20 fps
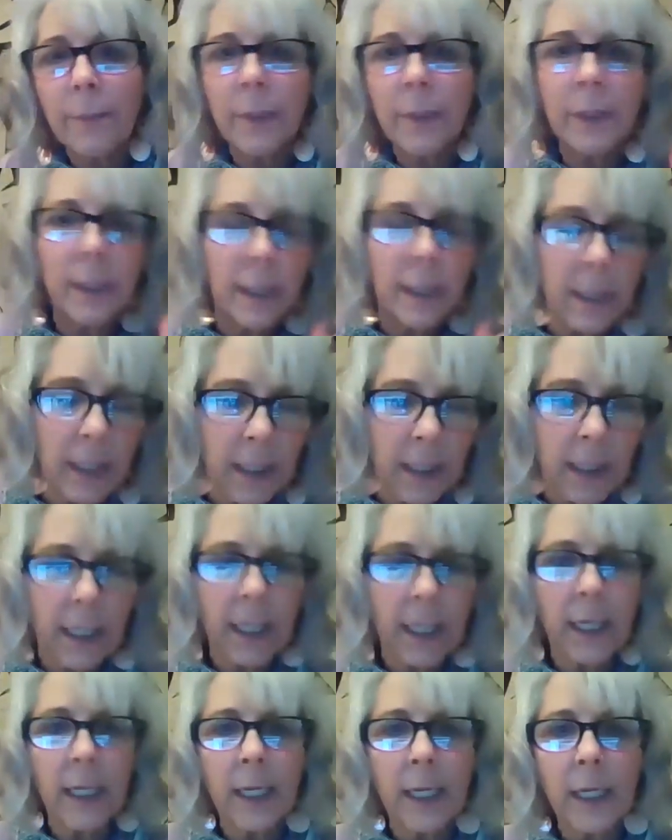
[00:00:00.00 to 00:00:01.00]
but this is
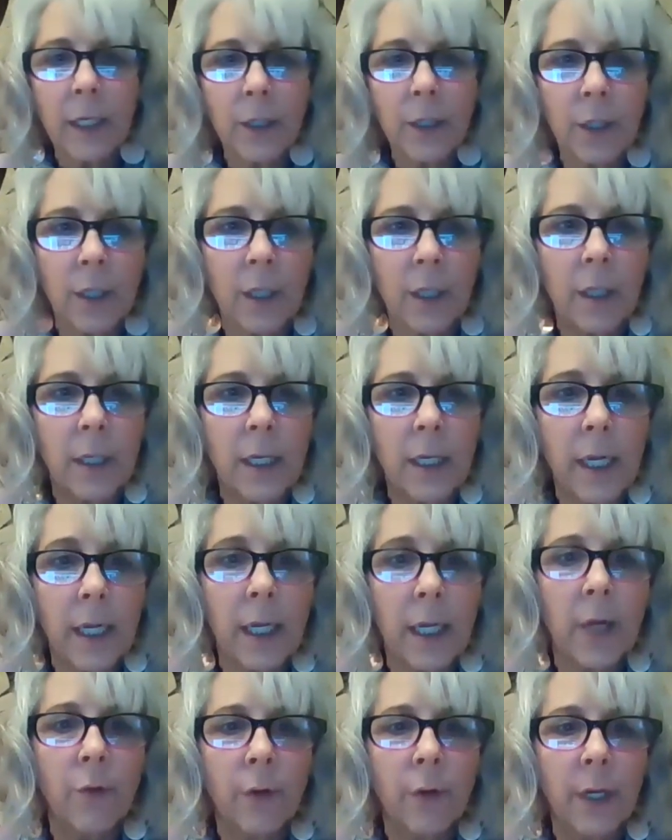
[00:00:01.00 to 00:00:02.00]
getting into the nitty
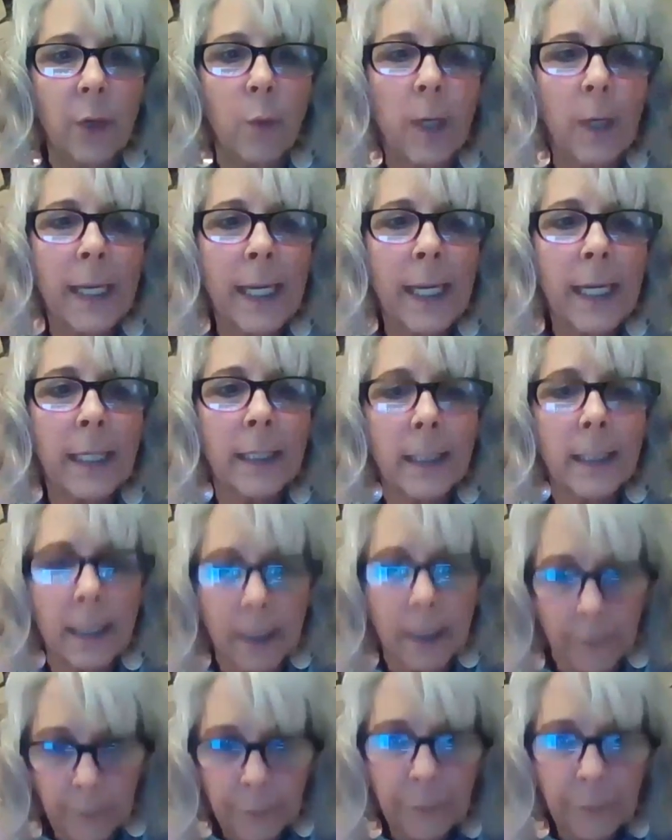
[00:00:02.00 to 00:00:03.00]
gritty weeds.